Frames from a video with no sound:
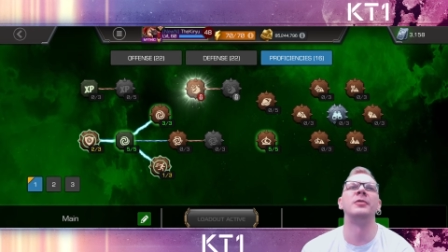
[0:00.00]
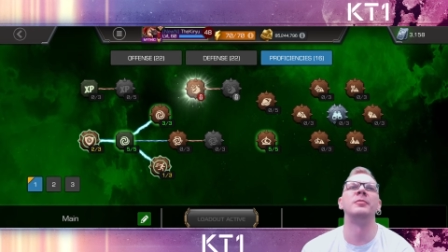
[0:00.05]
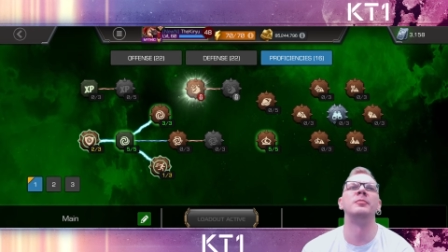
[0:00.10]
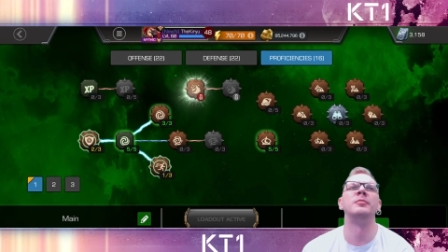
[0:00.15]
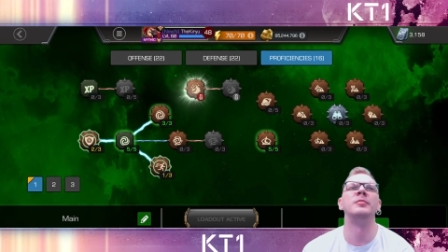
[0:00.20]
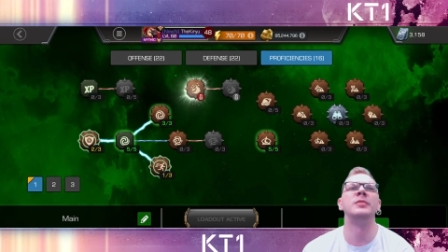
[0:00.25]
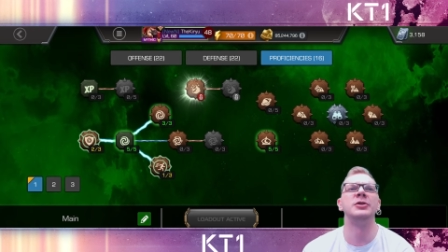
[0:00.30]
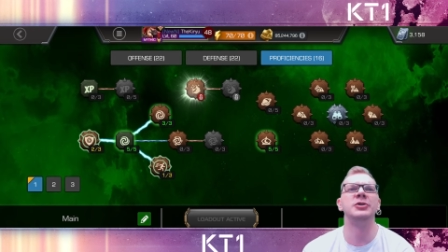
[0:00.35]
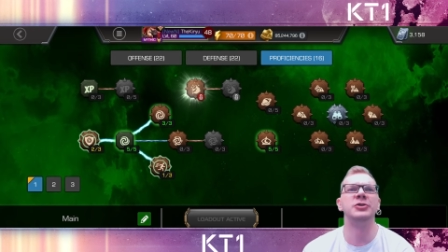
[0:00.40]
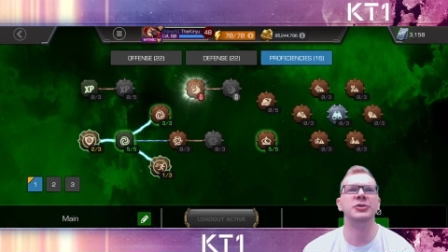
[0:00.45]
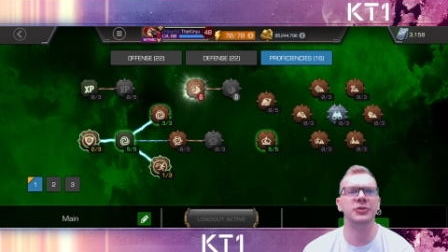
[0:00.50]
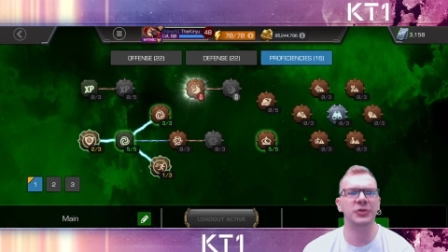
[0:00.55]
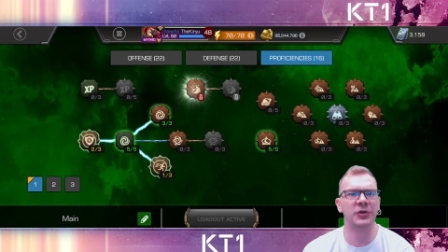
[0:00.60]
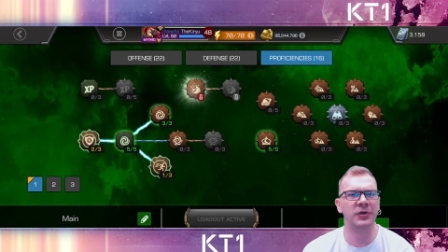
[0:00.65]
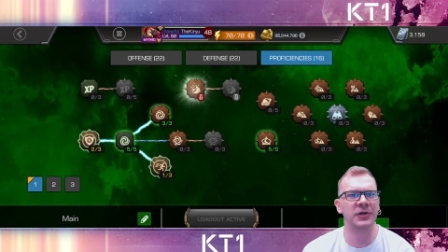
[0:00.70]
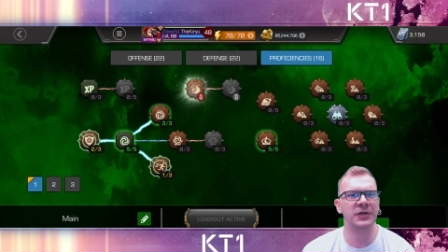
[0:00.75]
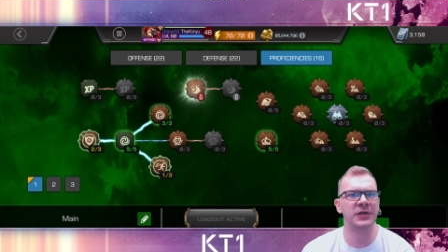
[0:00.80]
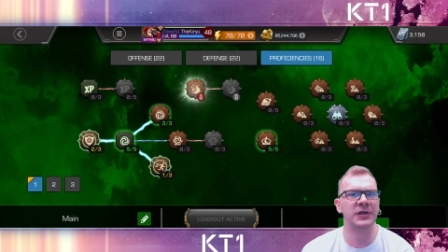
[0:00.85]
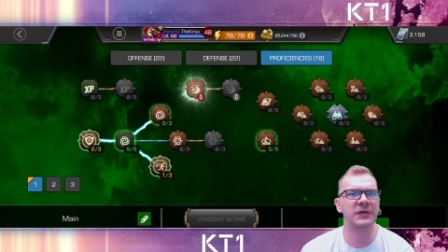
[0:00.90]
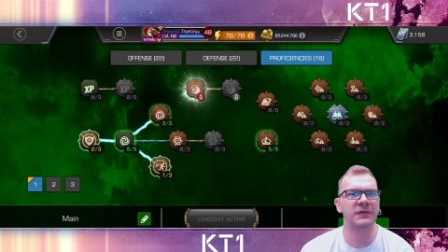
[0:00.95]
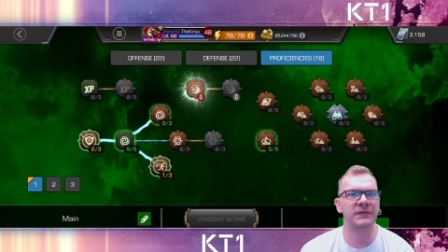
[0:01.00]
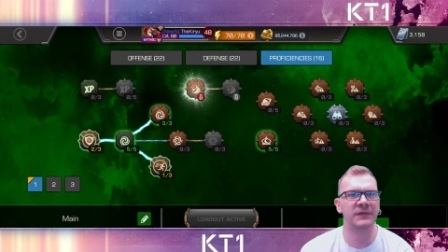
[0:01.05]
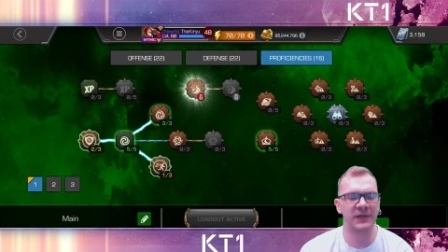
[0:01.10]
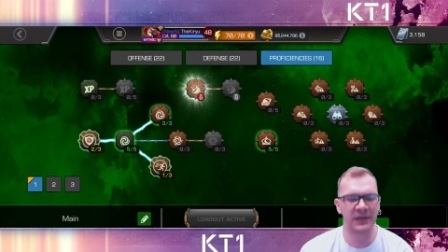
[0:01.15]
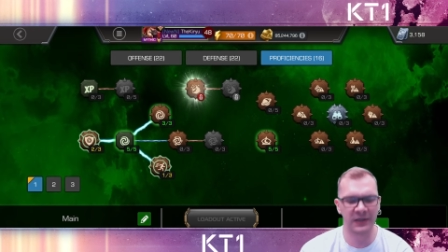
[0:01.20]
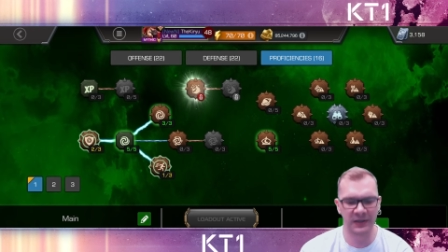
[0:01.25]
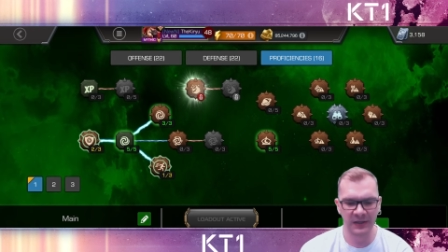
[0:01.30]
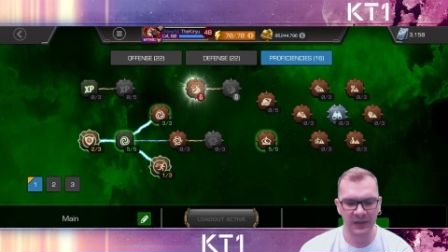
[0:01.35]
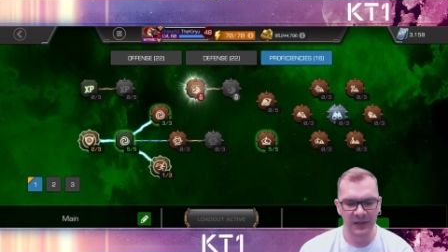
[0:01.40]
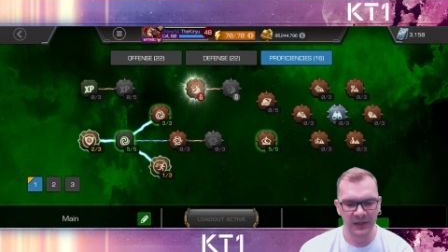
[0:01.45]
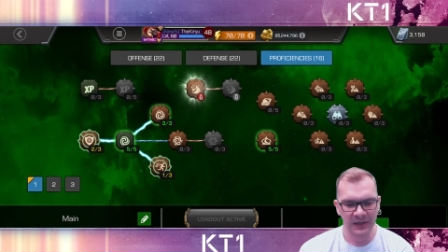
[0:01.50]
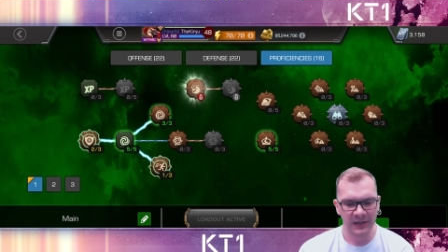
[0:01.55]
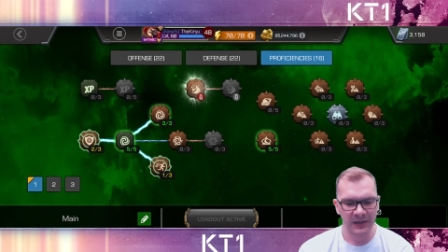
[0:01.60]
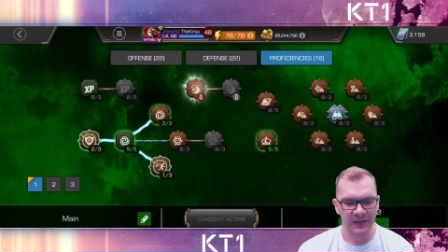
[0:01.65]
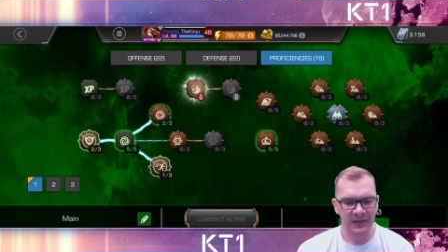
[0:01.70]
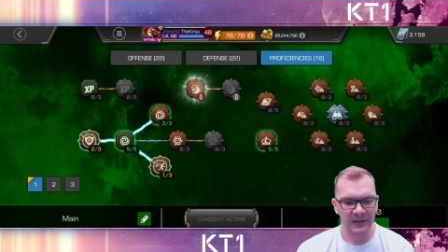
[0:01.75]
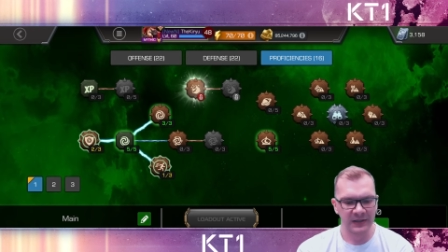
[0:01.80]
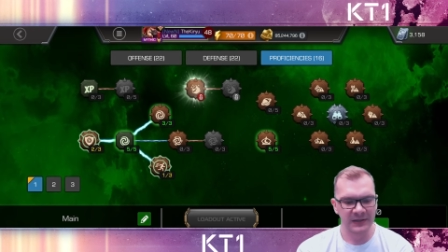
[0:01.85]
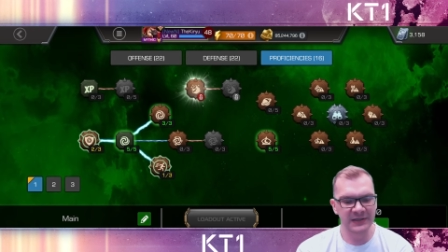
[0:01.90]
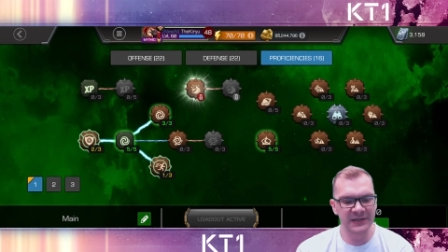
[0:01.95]
majority of the
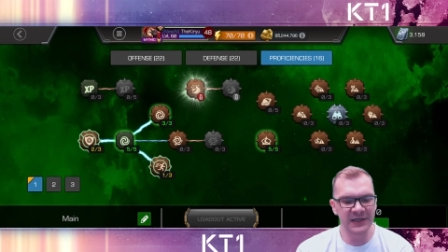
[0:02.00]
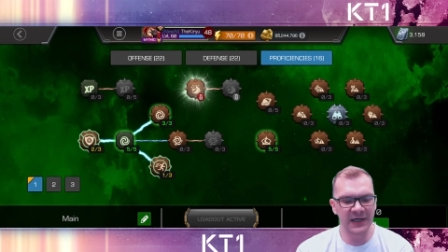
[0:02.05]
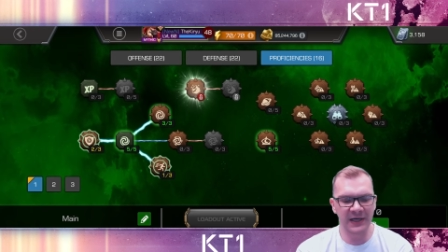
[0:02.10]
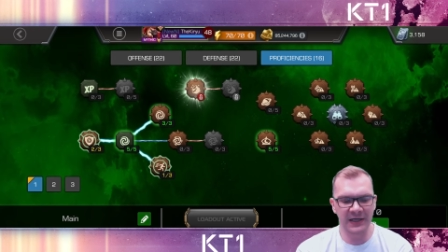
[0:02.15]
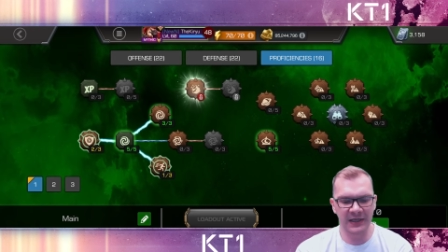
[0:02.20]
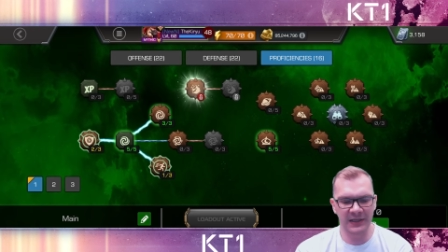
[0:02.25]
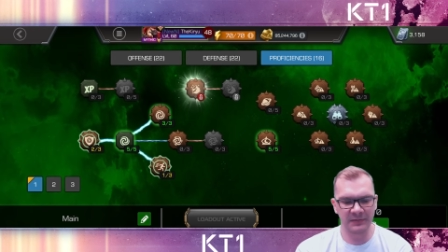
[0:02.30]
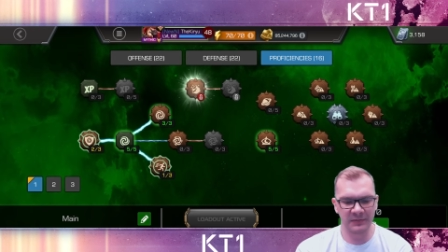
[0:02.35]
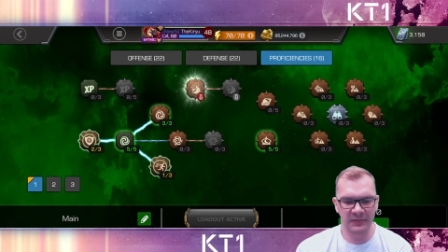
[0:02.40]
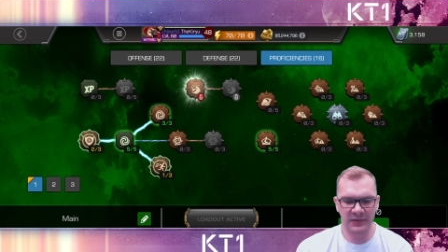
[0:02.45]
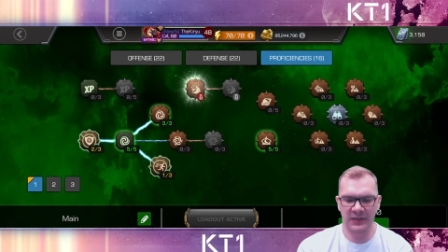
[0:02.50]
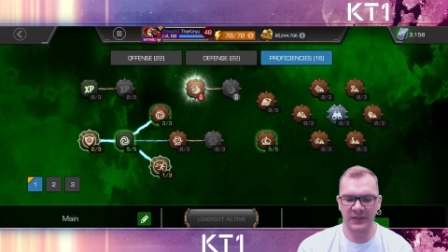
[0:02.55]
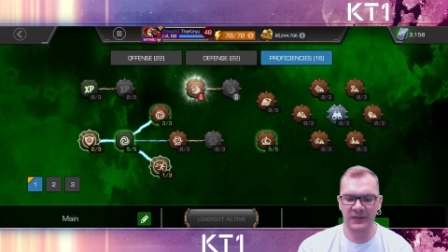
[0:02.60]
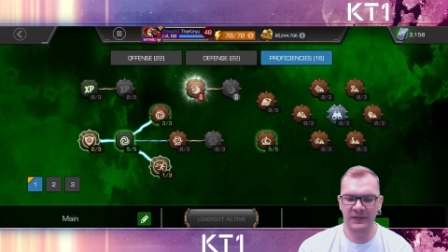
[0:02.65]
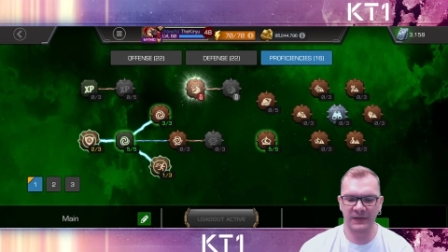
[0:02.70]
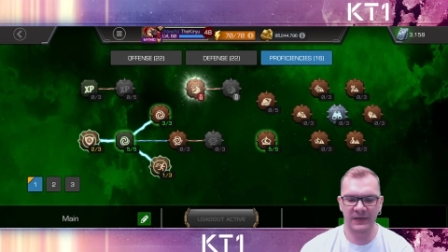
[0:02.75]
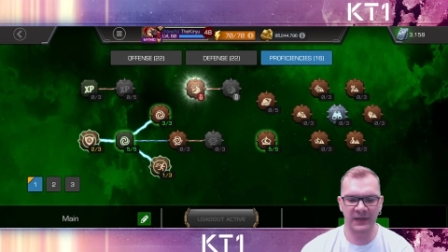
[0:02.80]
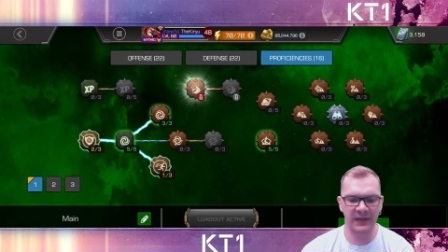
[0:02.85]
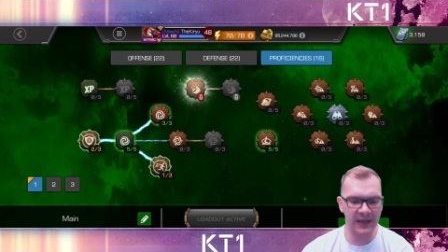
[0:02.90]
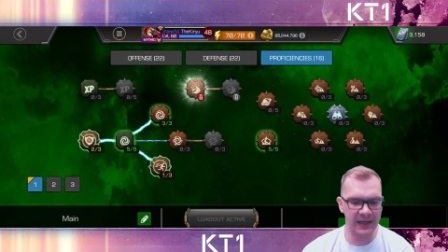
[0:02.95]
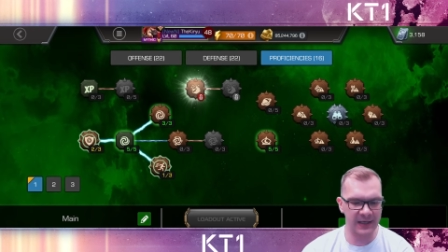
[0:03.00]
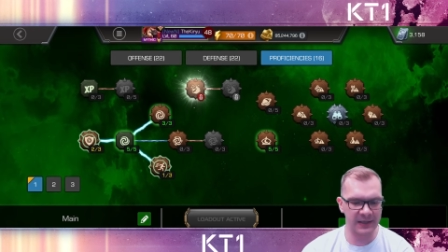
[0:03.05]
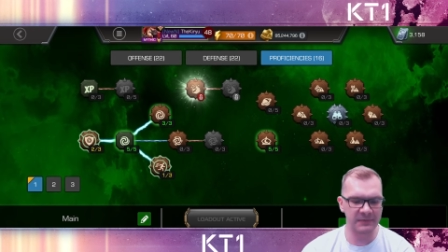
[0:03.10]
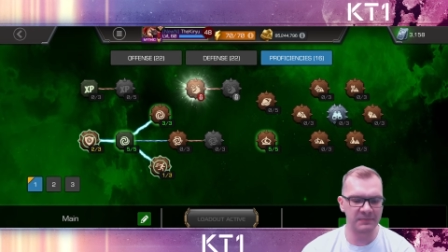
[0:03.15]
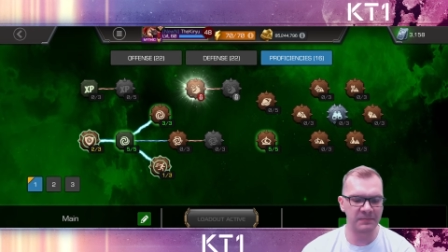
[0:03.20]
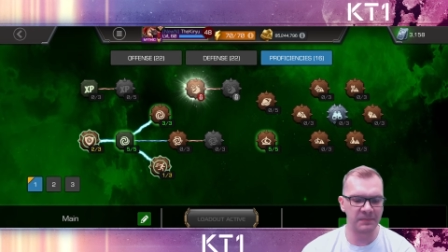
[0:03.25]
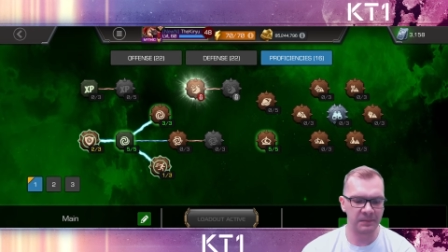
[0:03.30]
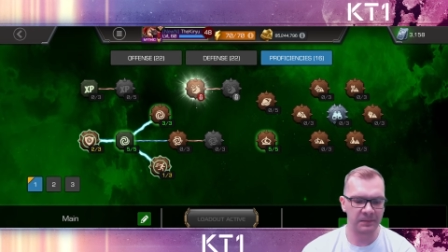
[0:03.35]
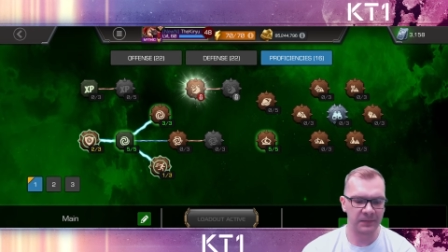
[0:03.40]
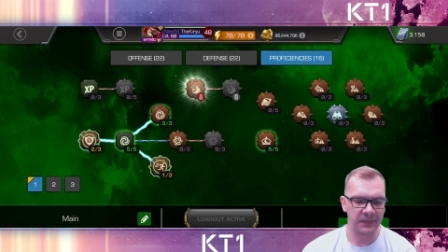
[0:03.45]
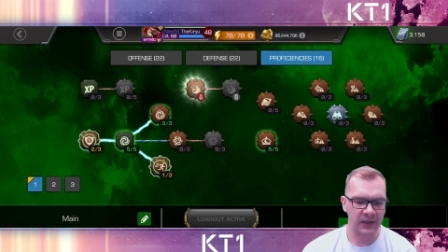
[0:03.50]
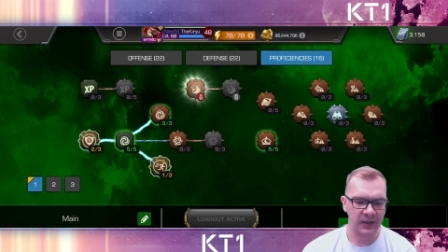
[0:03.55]
time in the game.